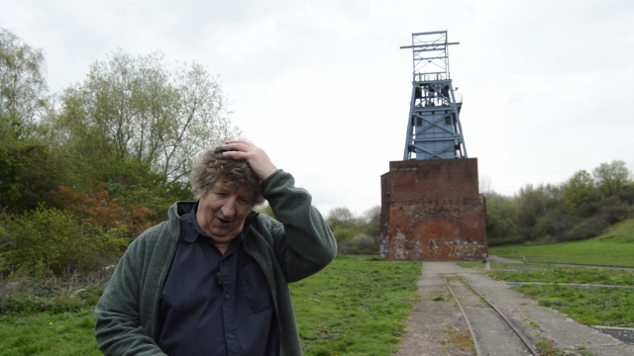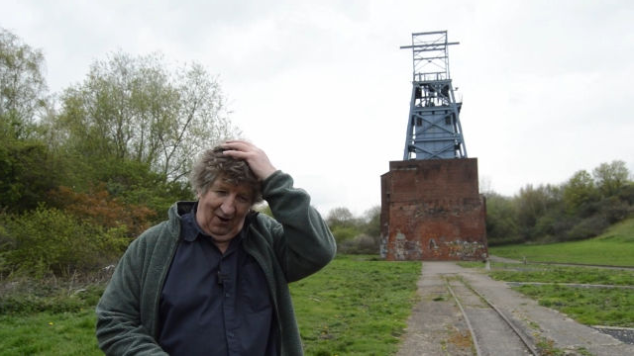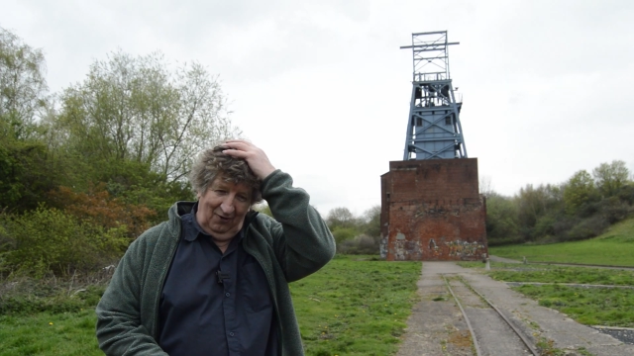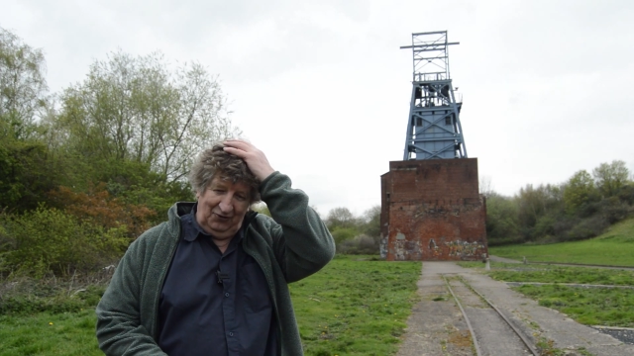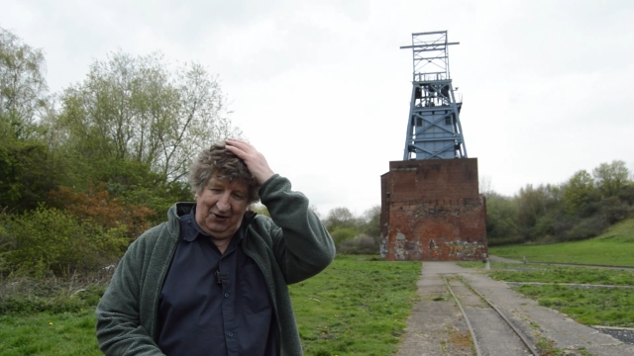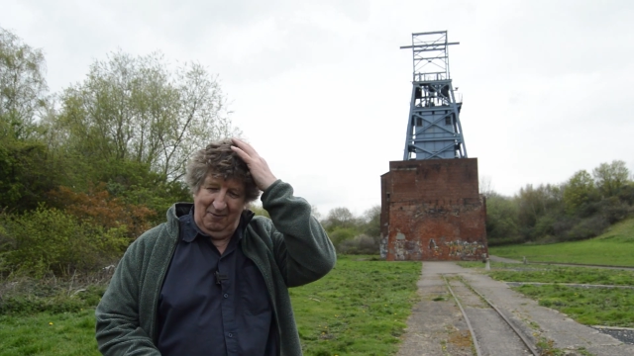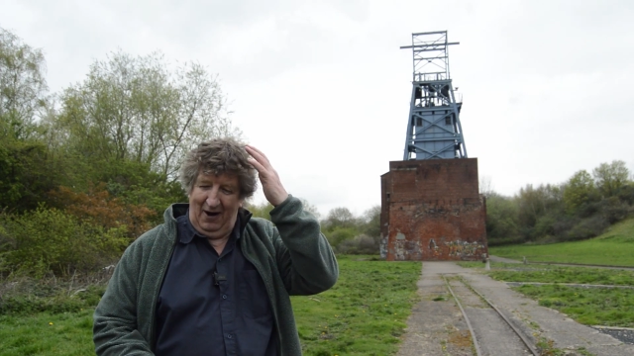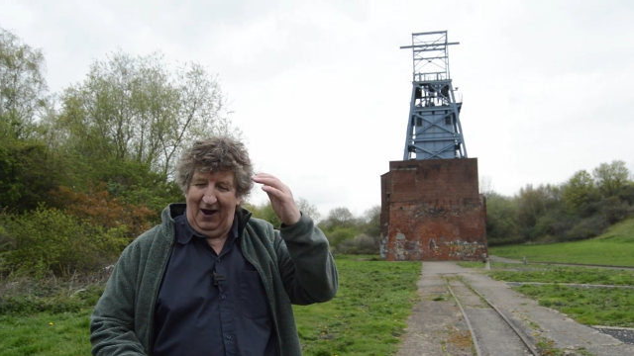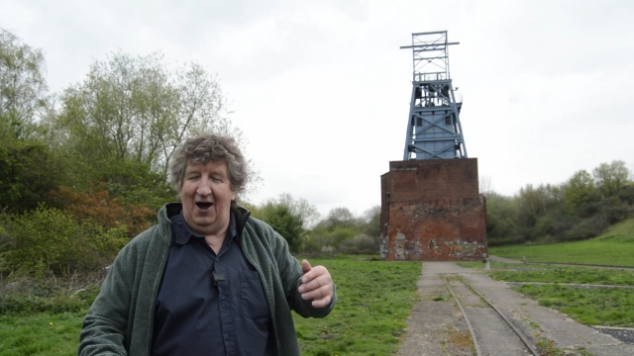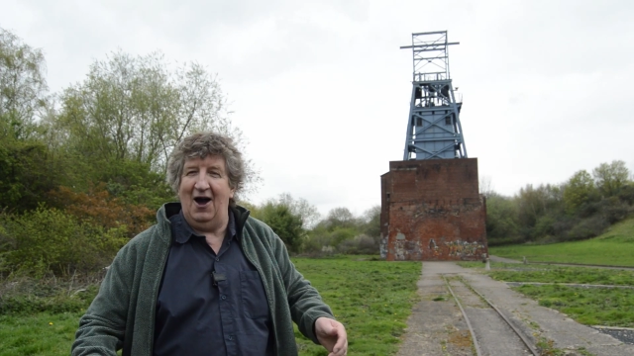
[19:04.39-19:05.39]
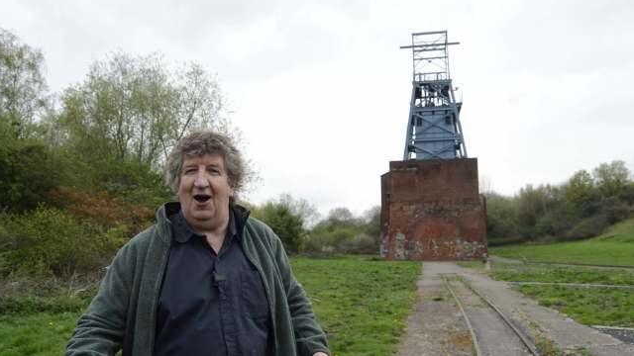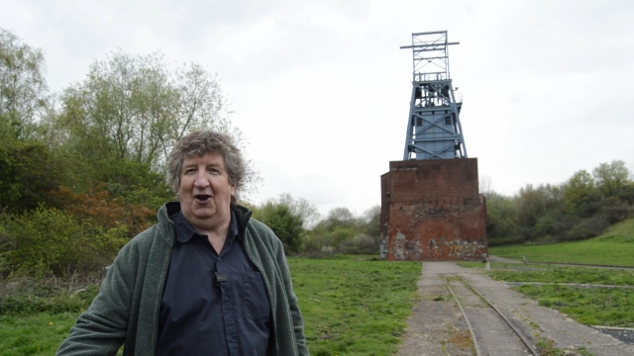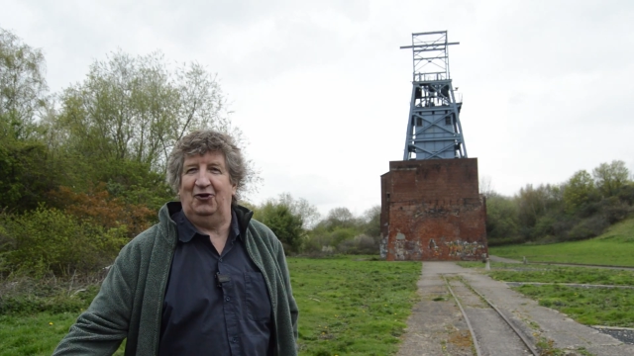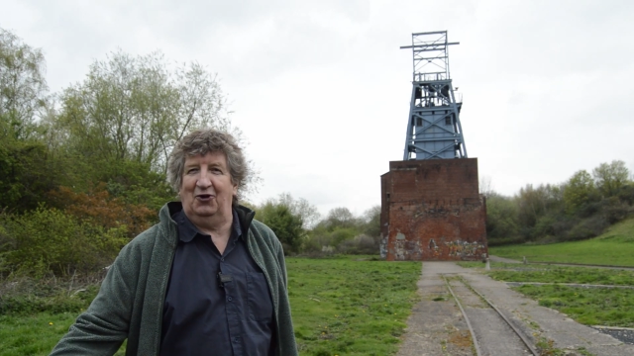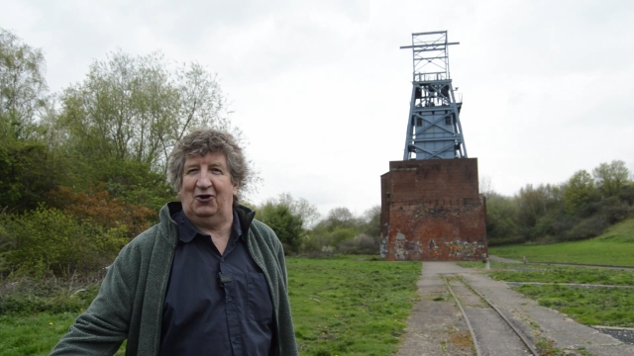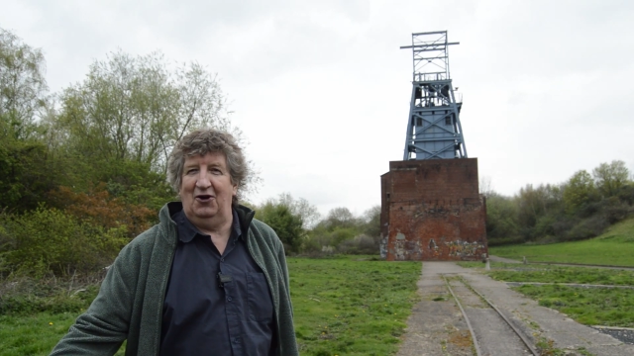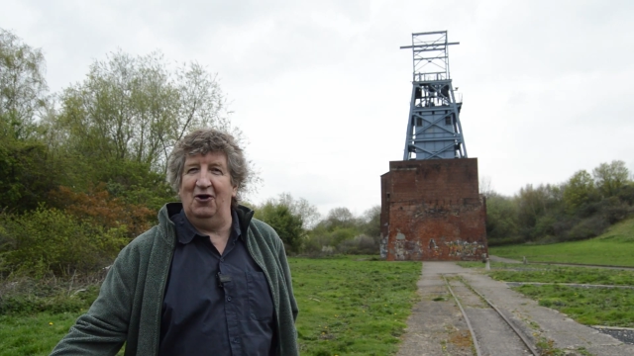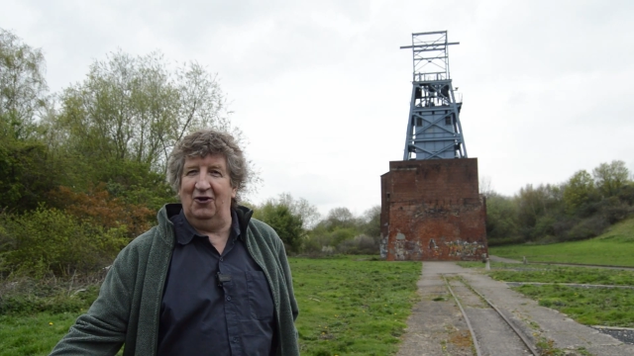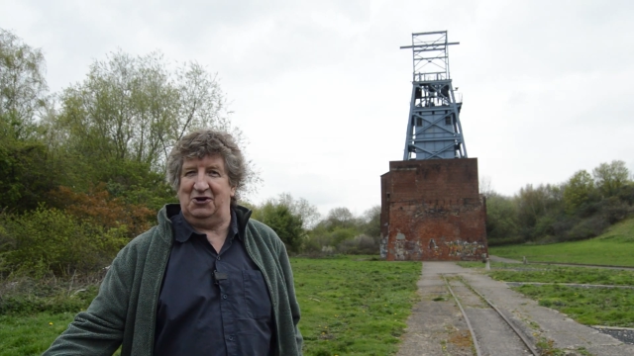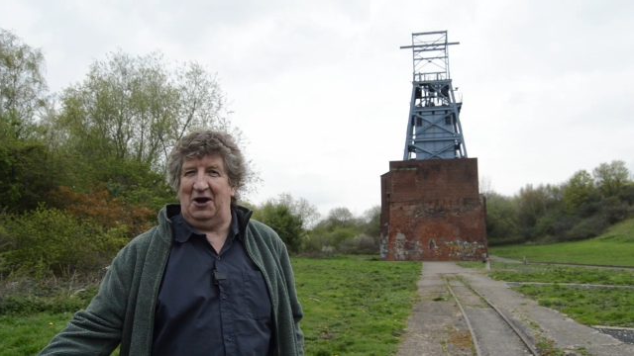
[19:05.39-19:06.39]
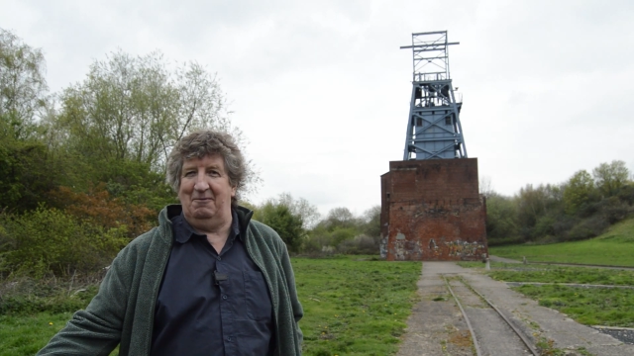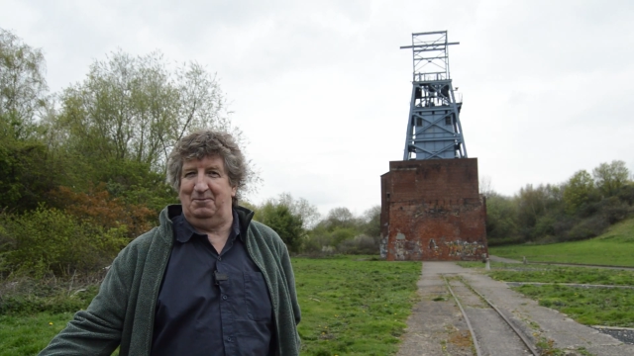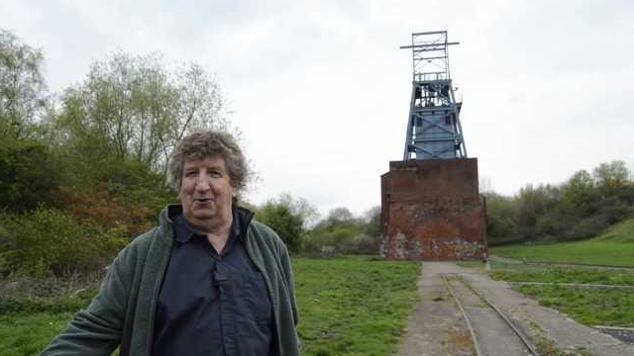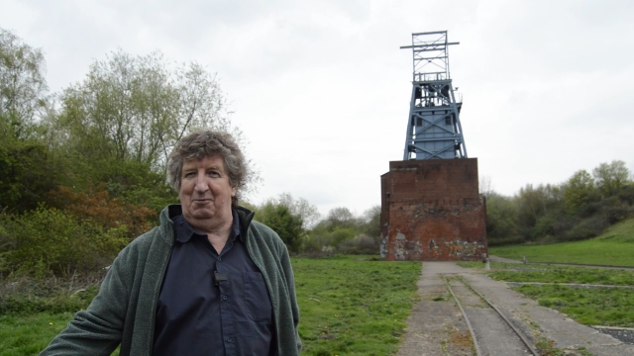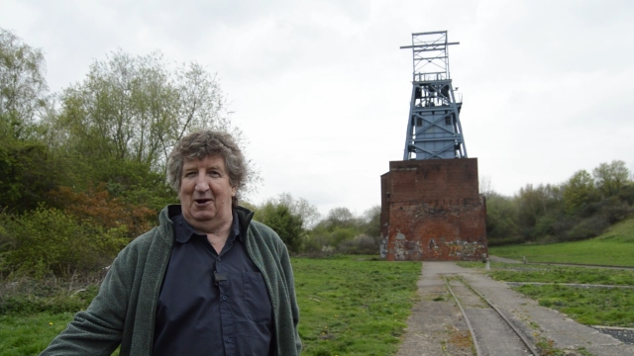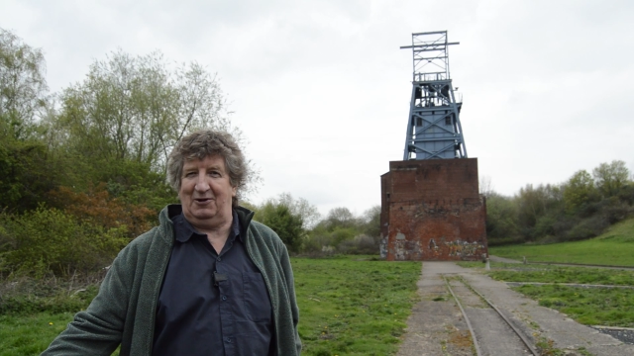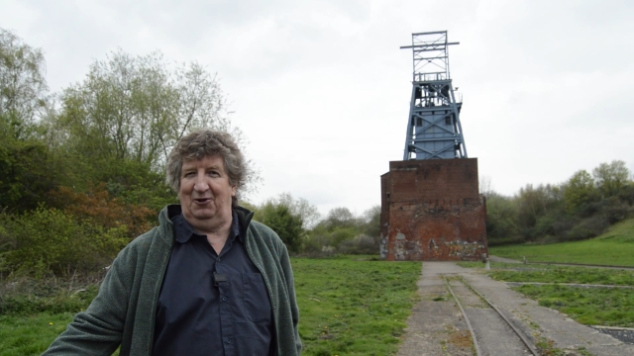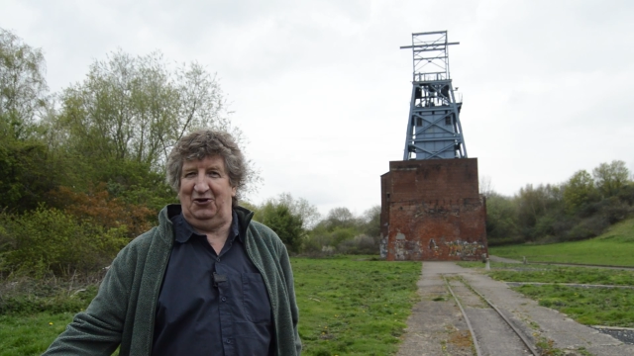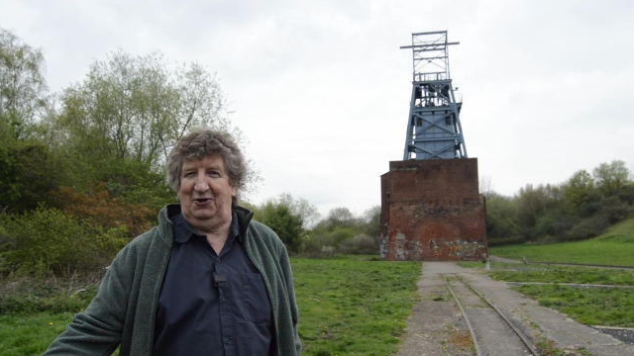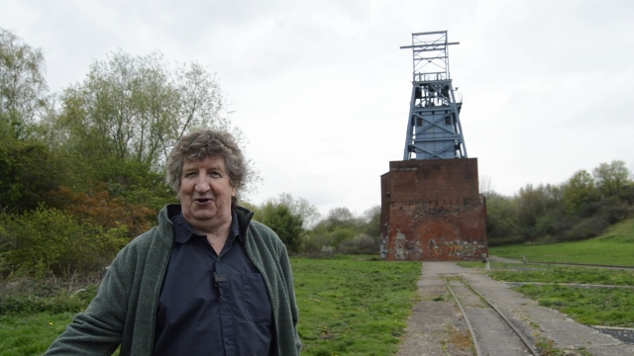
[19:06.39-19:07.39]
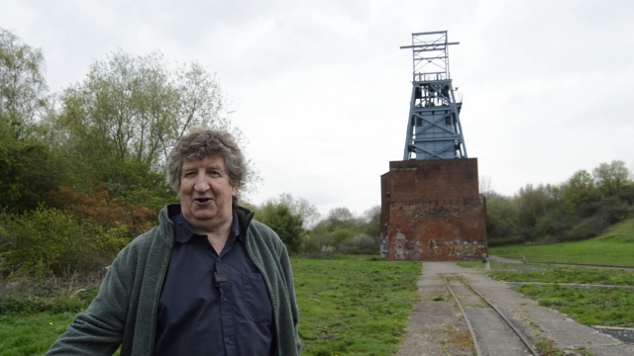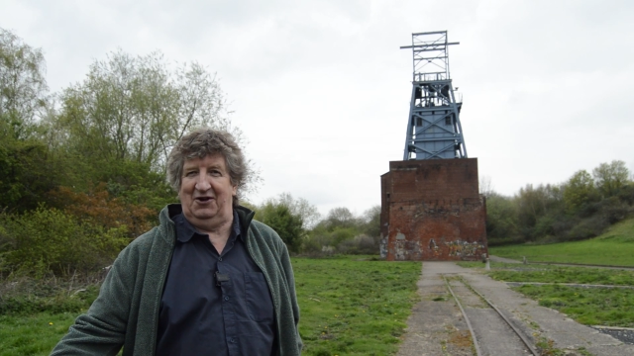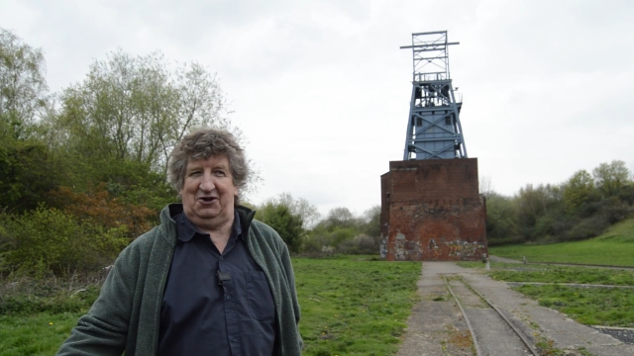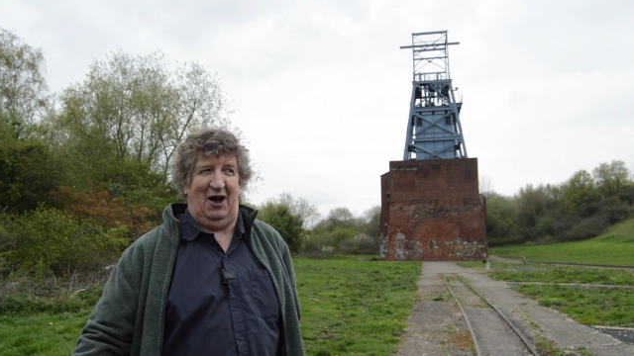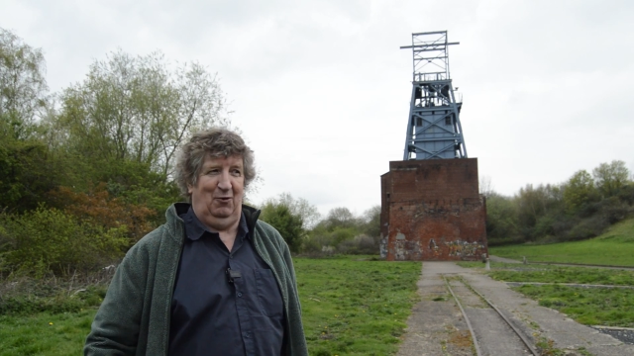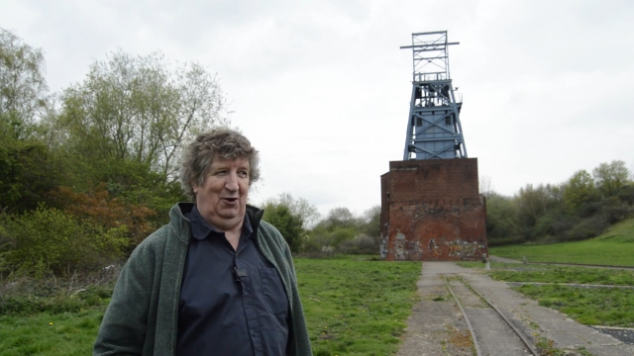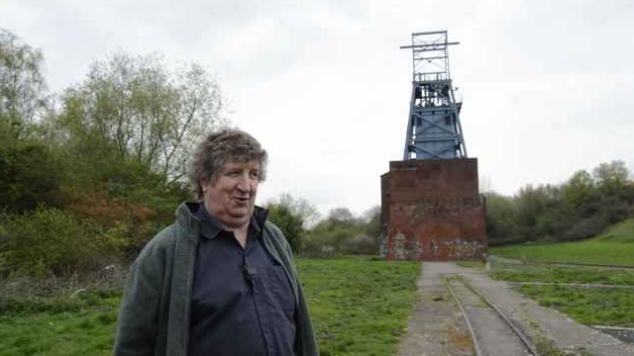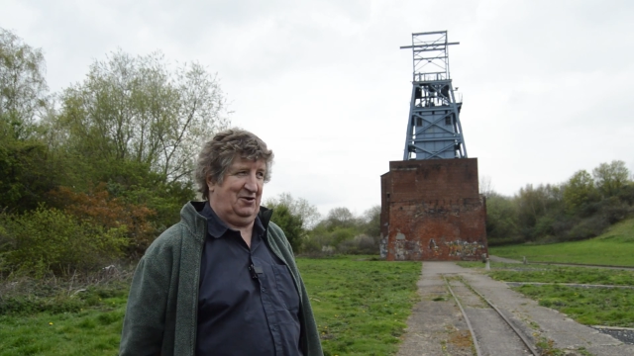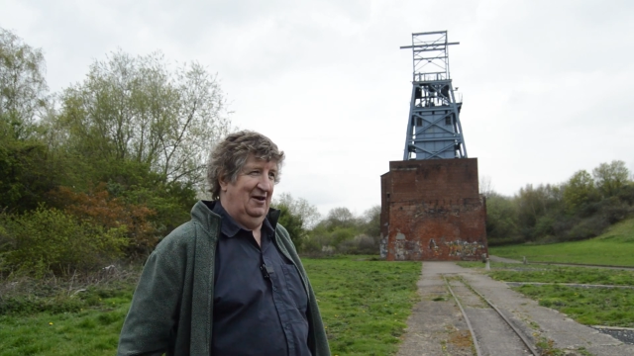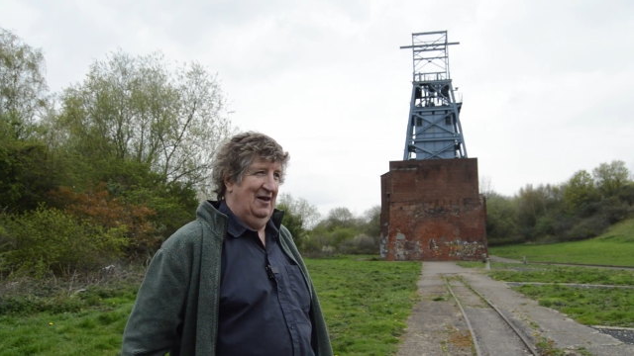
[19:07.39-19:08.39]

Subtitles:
onto my hair, and I took another shampoo bottle through into the showers.